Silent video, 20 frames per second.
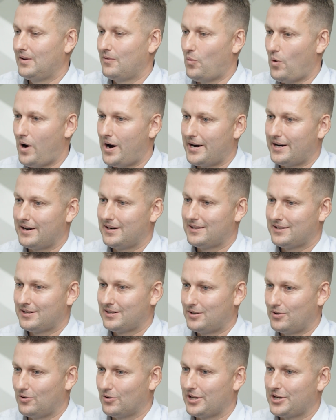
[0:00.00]
wired
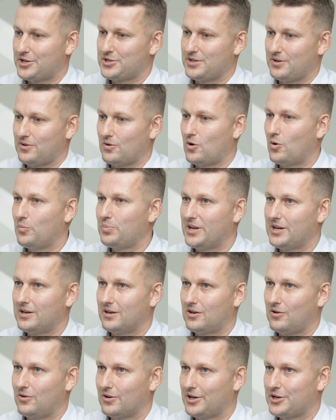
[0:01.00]
connection or
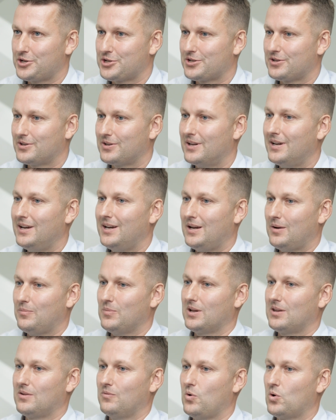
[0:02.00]
optical connection,
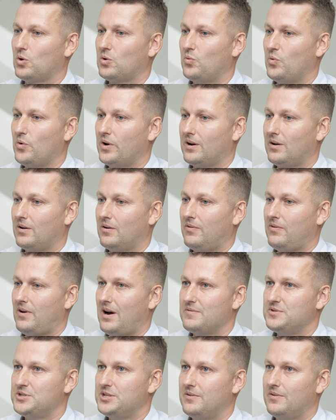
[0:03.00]
but what
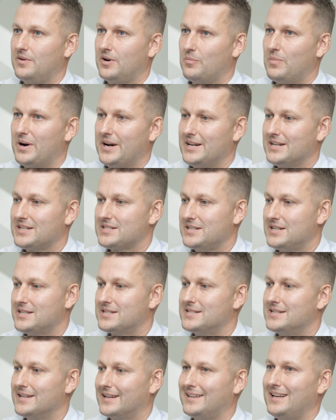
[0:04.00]
5G will bring
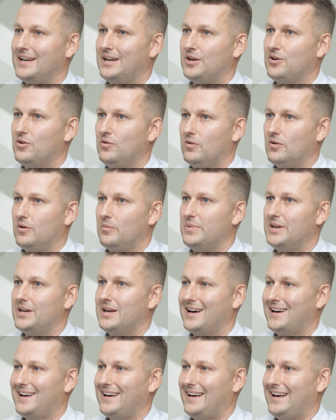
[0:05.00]
is that you will
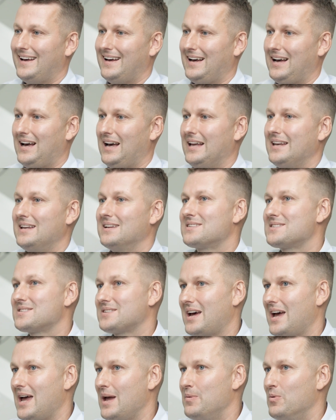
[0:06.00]
be at the
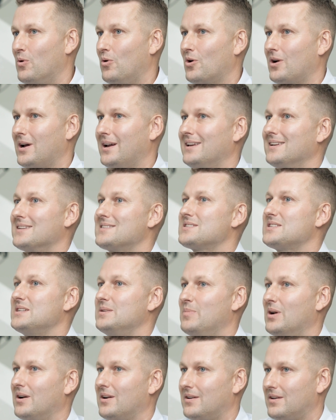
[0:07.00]
same or at the
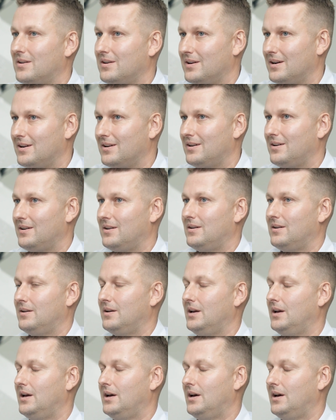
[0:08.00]
similar